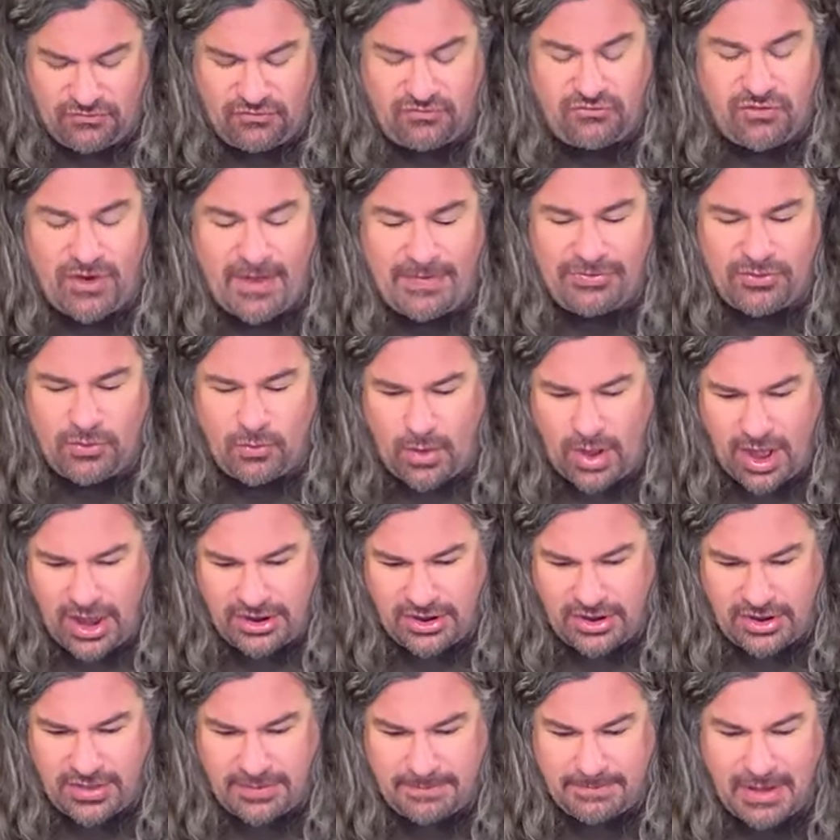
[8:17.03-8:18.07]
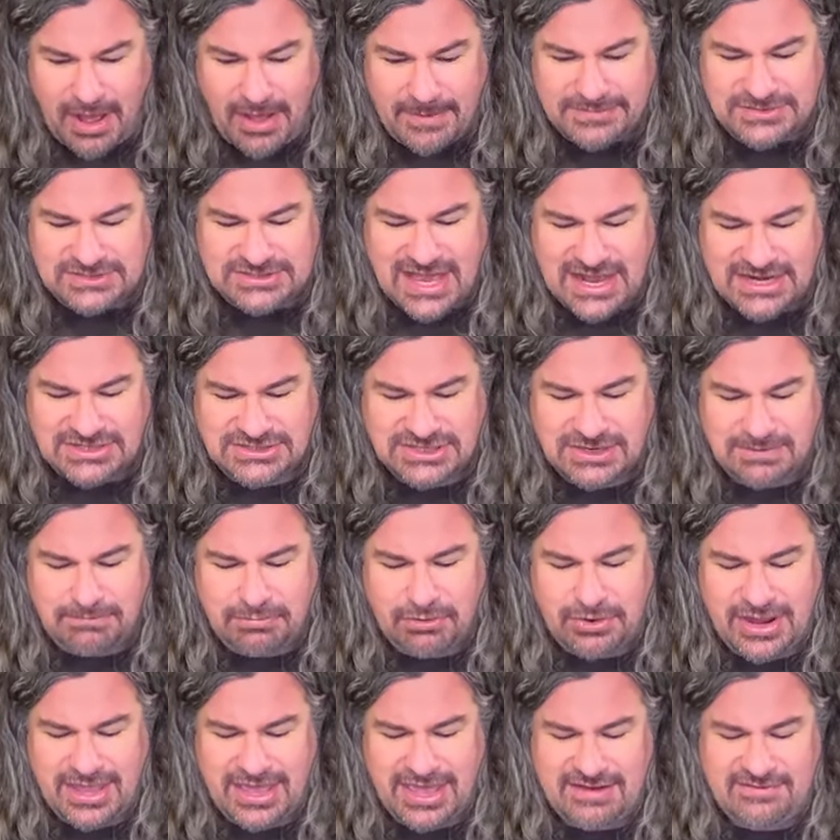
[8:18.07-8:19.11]
from the water, pumps actually
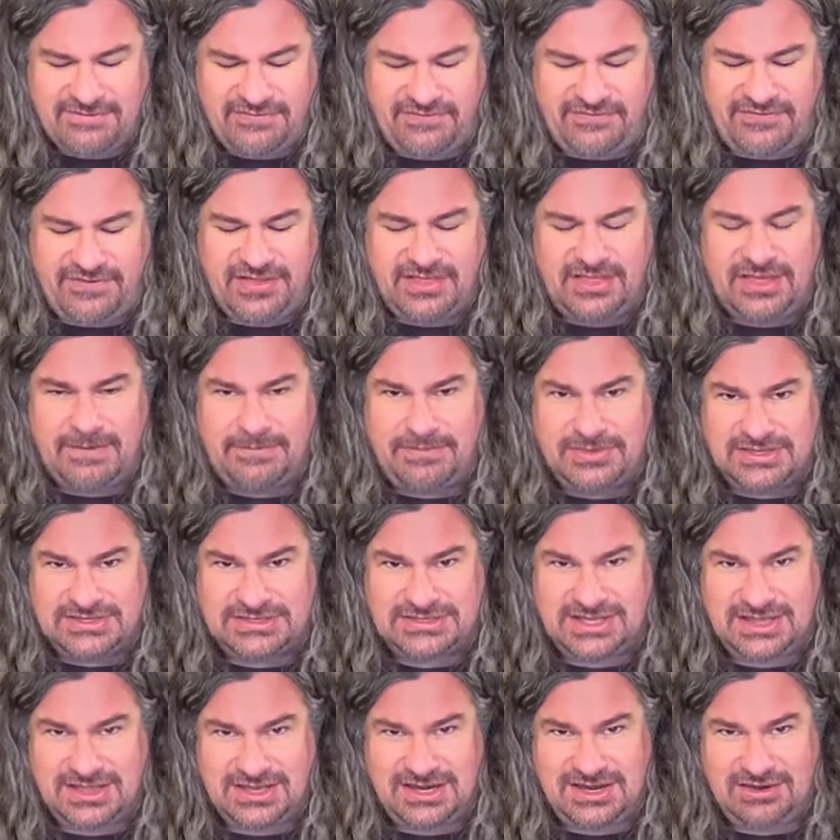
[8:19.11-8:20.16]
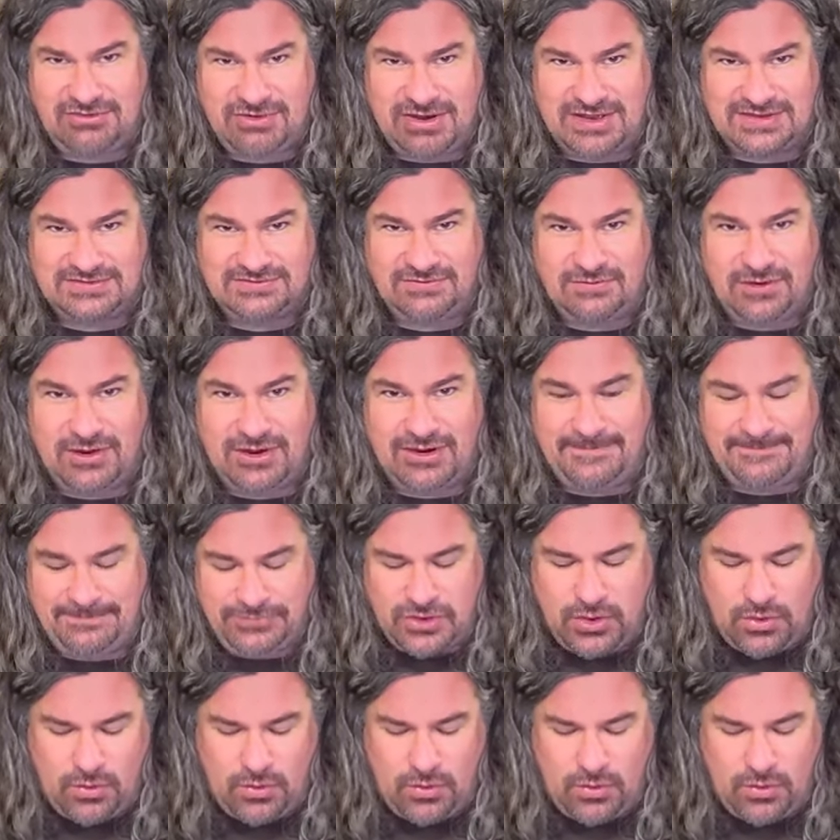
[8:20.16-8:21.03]
bring and fill up this cleaning reservoir